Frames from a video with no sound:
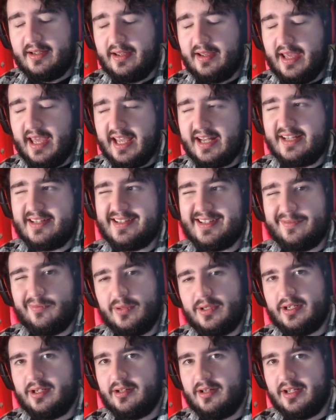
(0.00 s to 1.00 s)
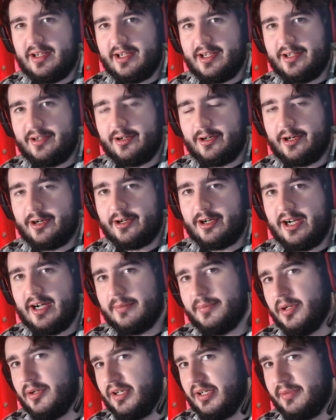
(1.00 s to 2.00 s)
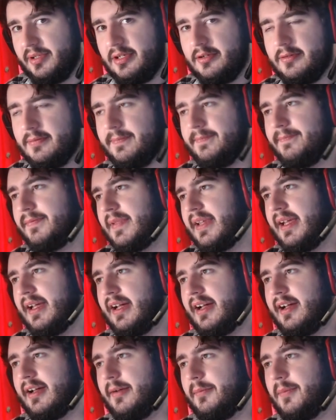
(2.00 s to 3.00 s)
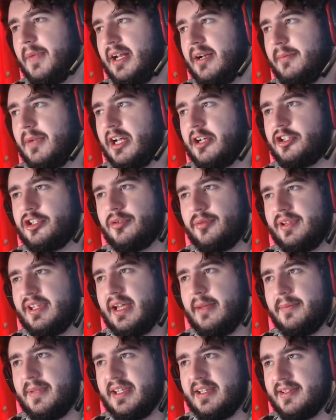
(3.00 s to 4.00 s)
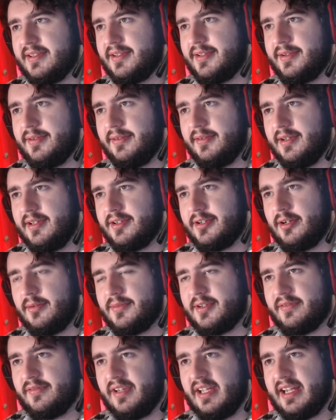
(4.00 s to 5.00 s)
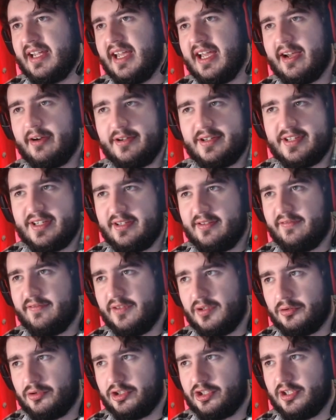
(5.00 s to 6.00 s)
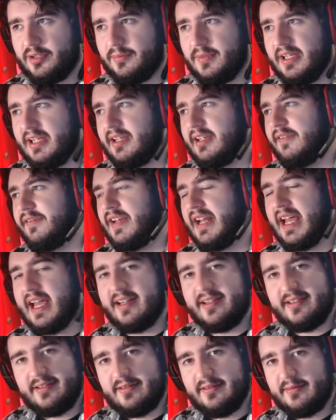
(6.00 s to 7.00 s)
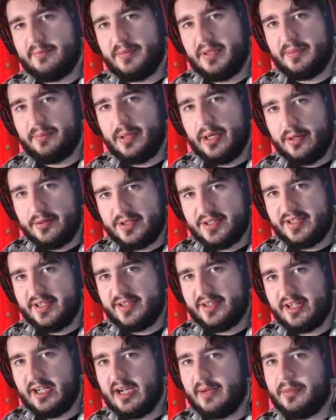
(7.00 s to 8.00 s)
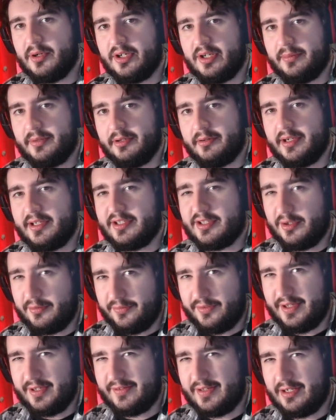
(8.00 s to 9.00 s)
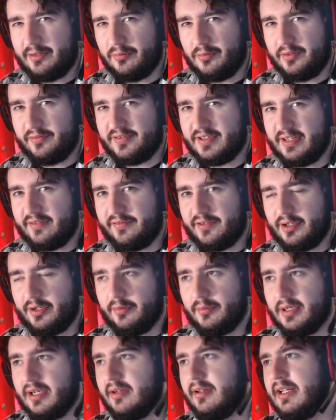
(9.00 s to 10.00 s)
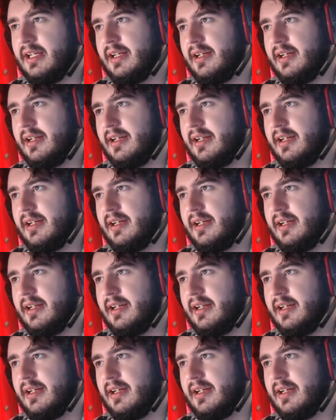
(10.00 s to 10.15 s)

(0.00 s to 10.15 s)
and it did well on our CompOW, and I'm not sure what that means in terms of like how it did in viewership. Like if it hadn't been posted to CompOW, I don't think that it would have done very well.